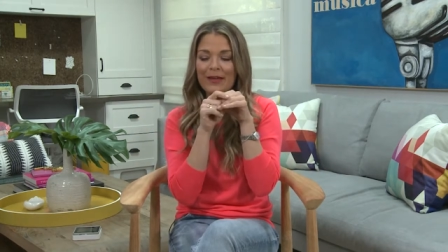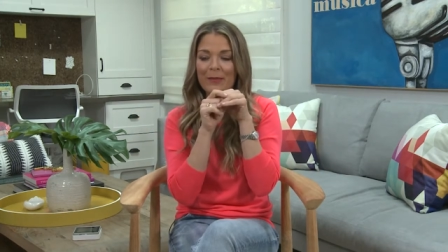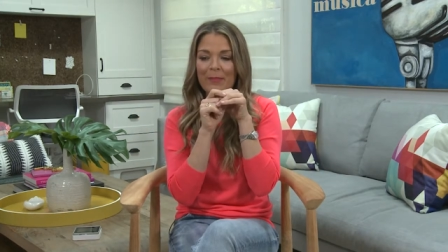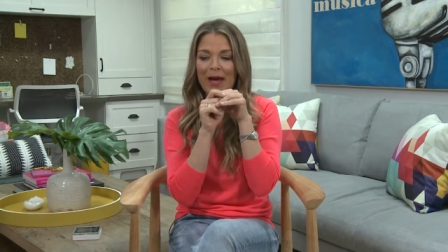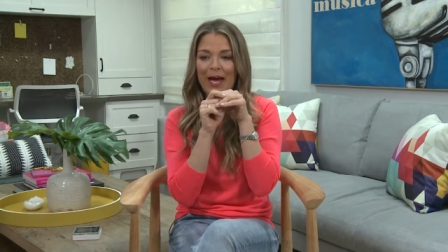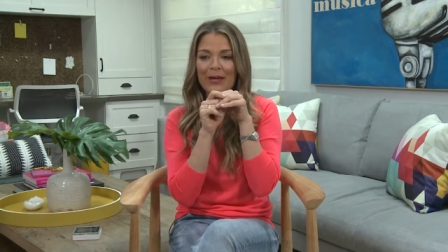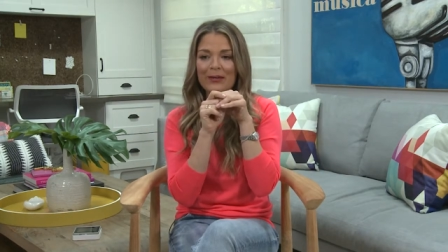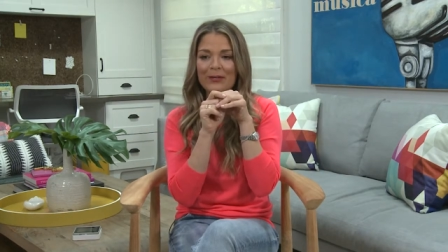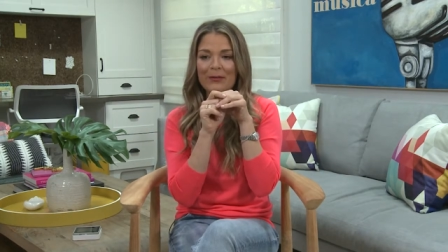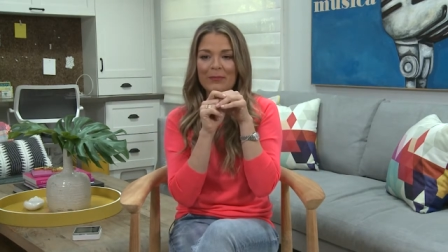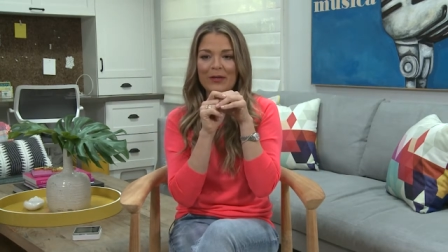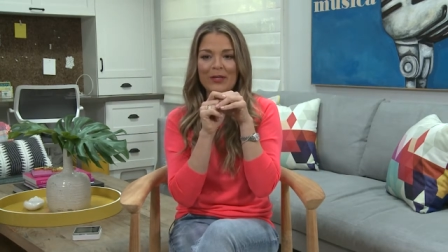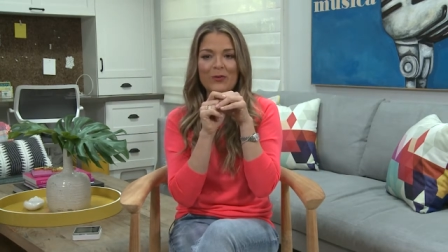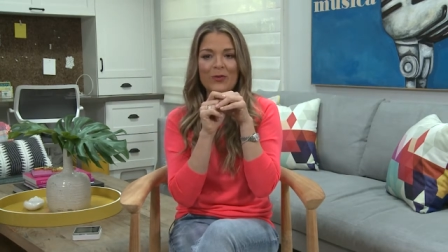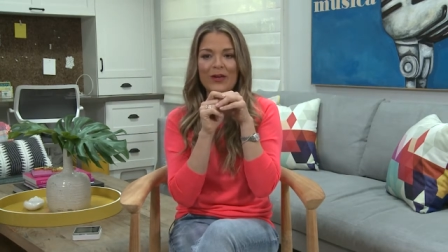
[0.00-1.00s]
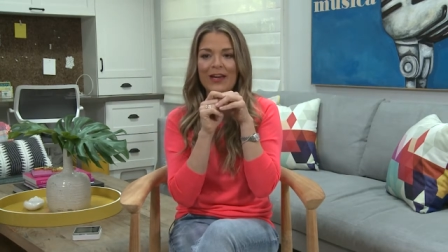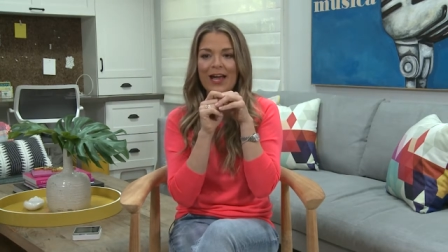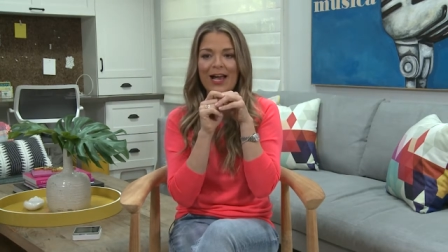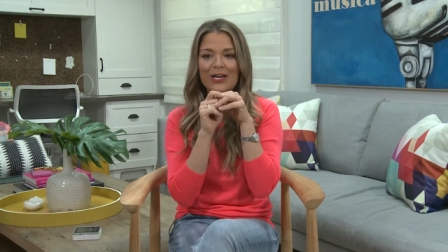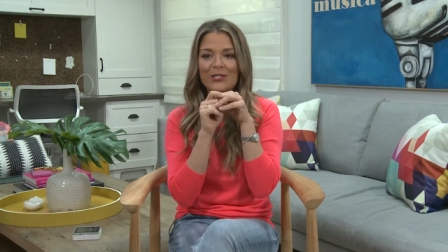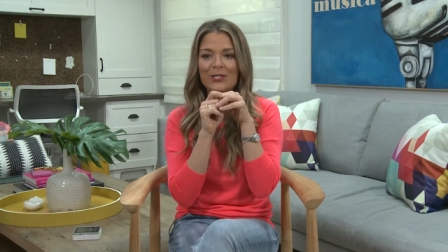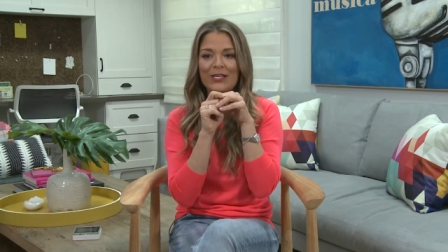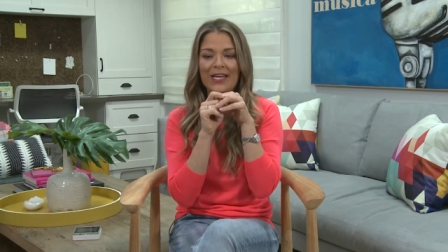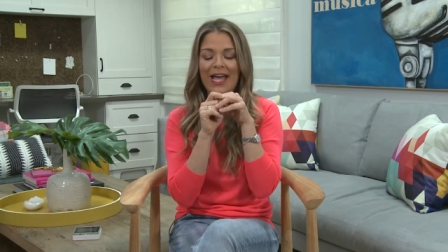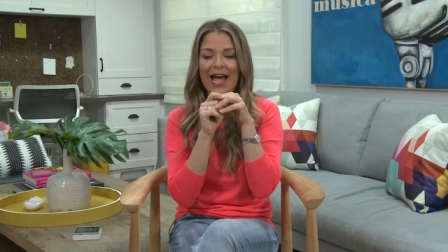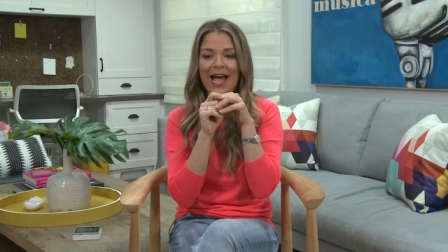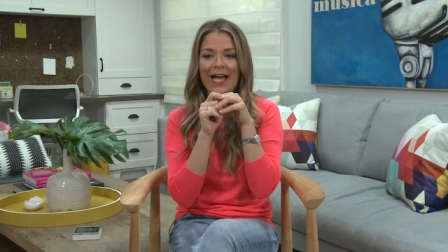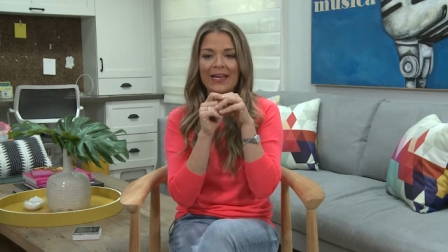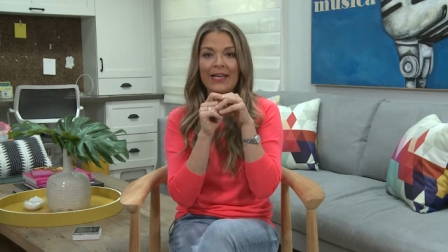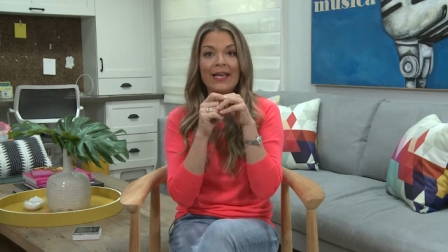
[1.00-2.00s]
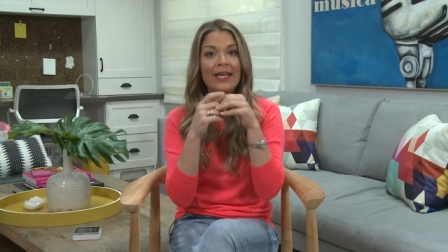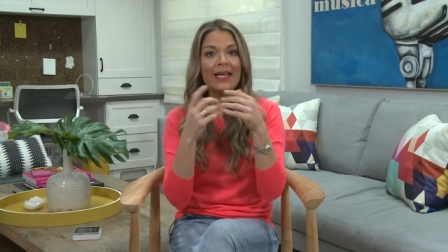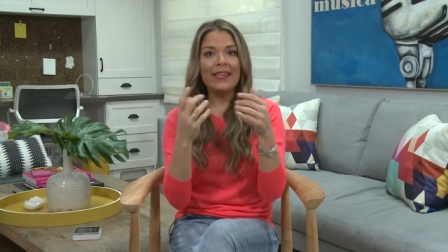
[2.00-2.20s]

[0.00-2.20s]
pattern, but you could actually add